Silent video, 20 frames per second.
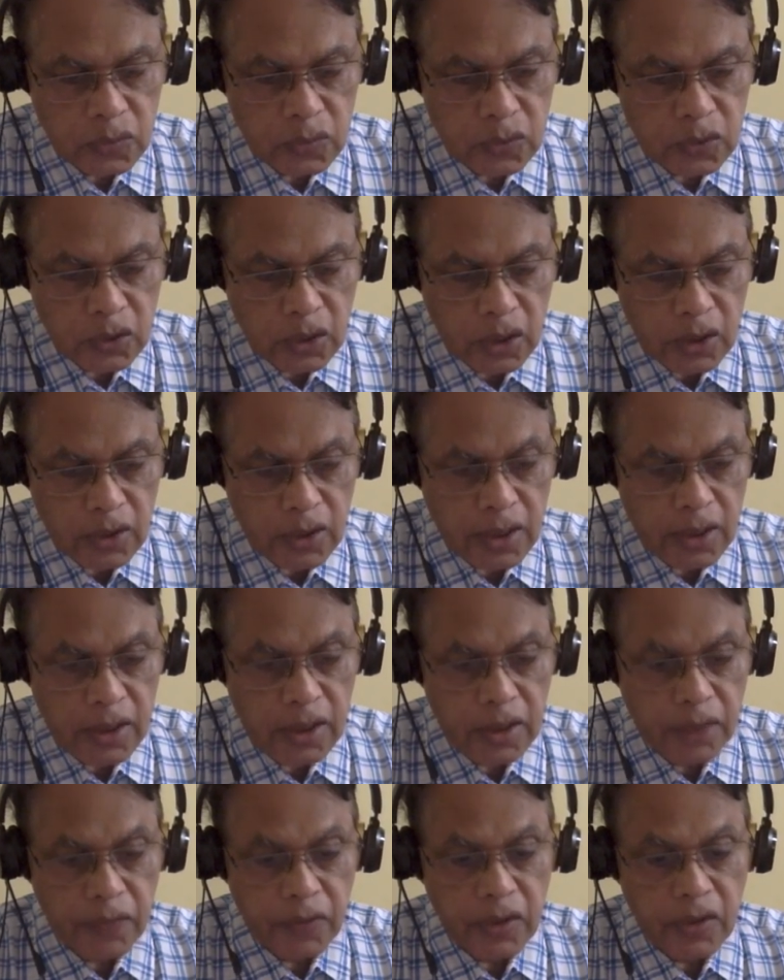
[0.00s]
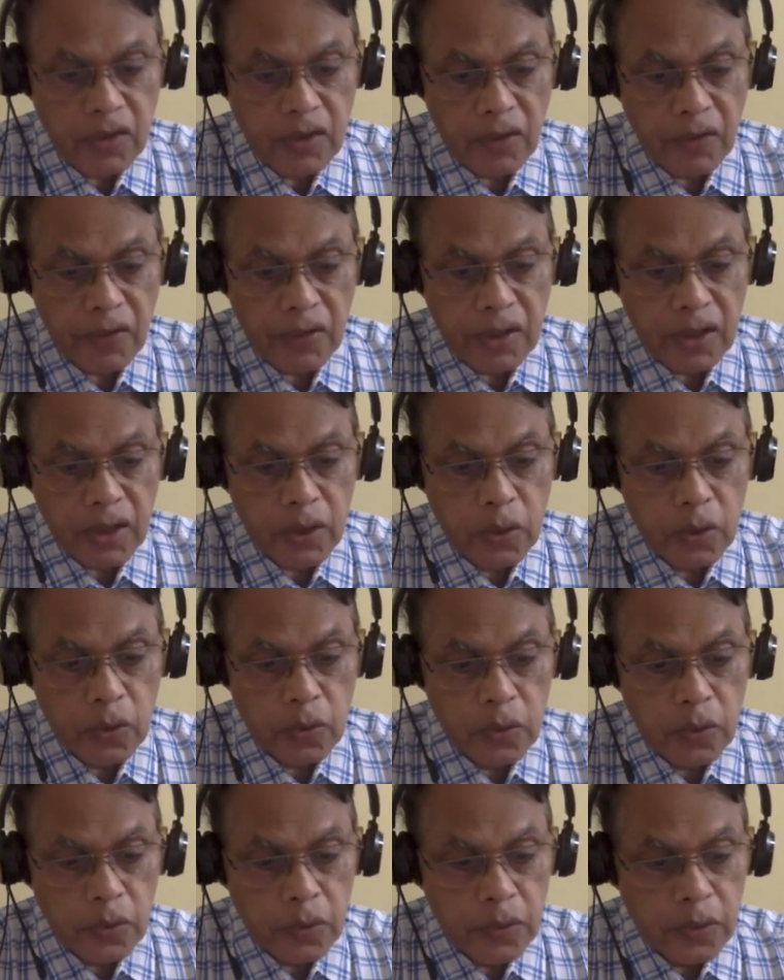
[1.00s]
Then if it is affected,
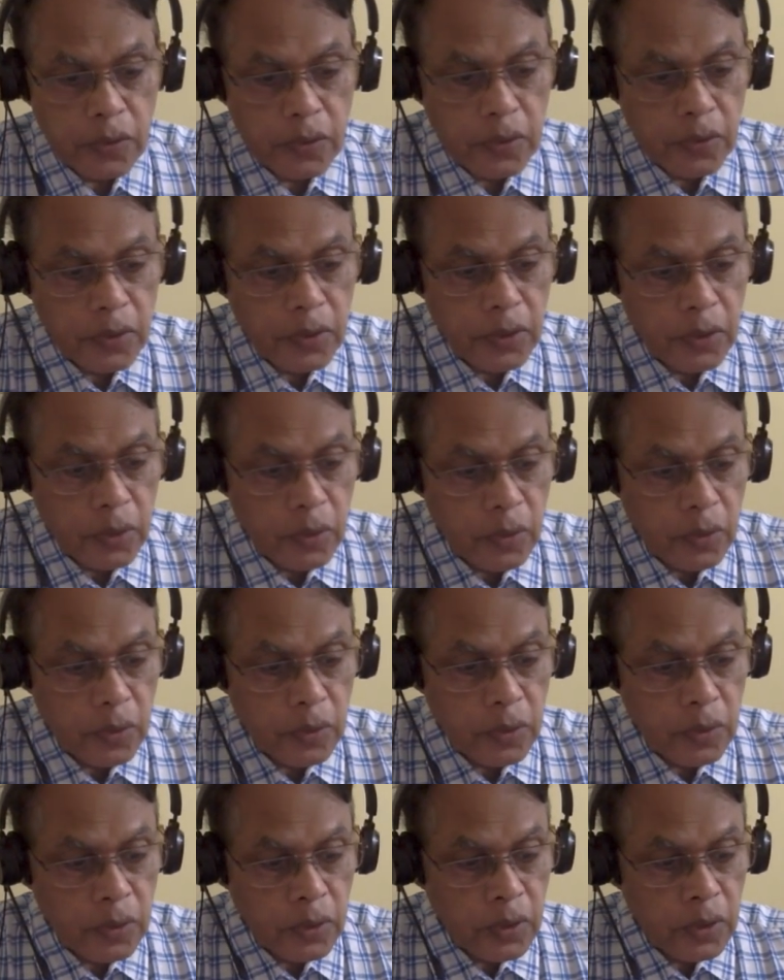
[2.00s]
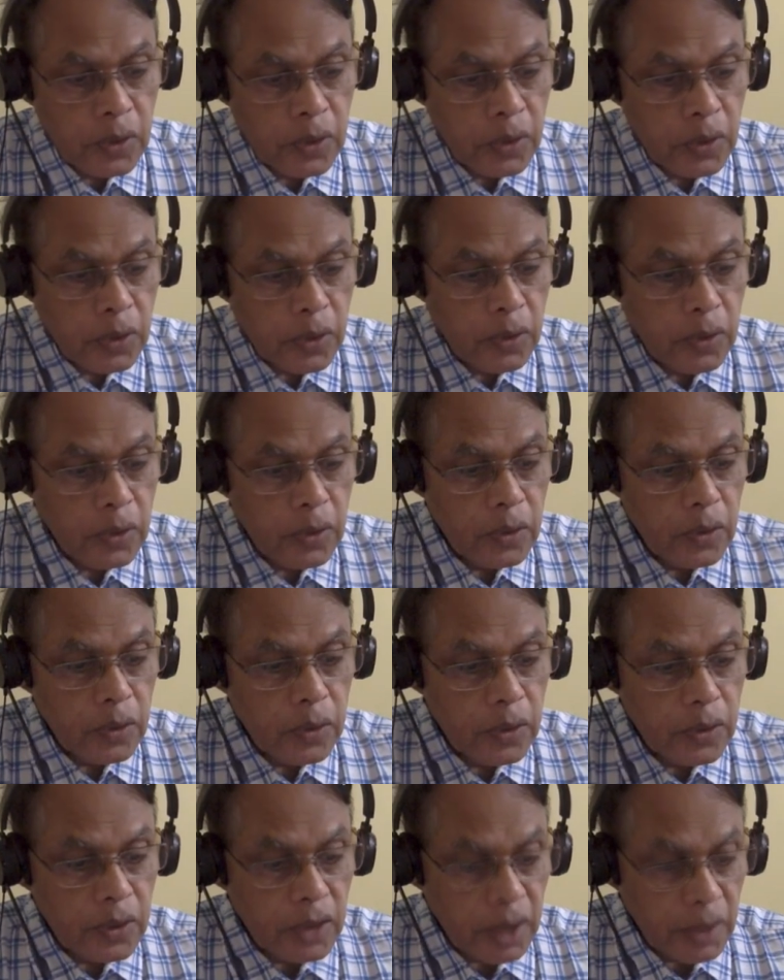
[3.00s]
you
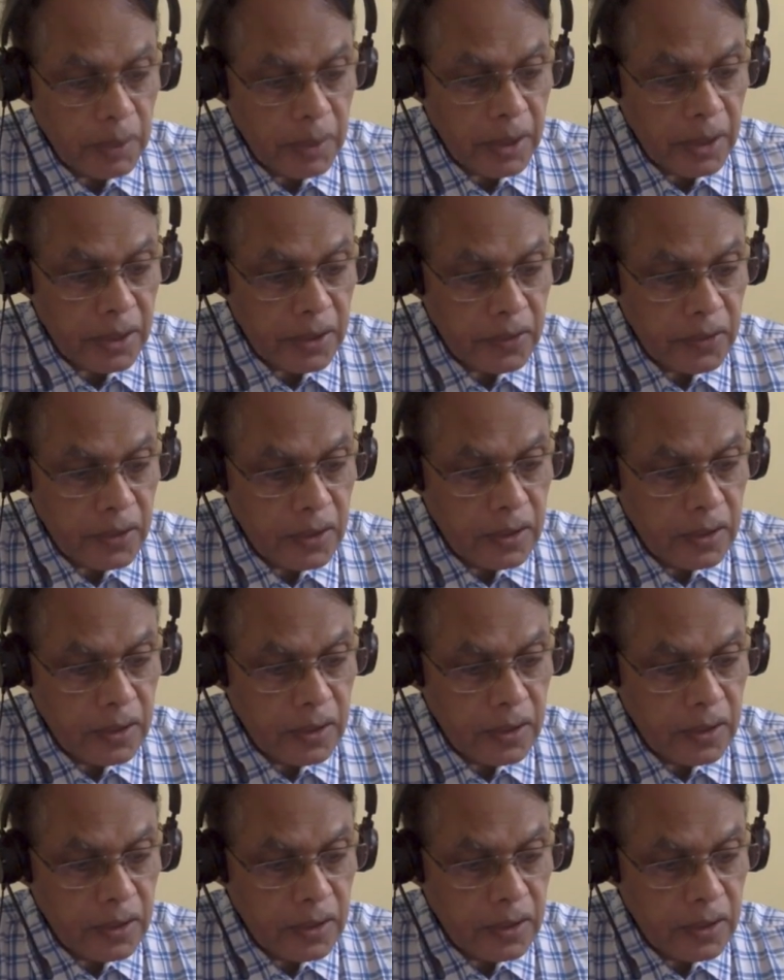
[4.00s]
terminate, is it?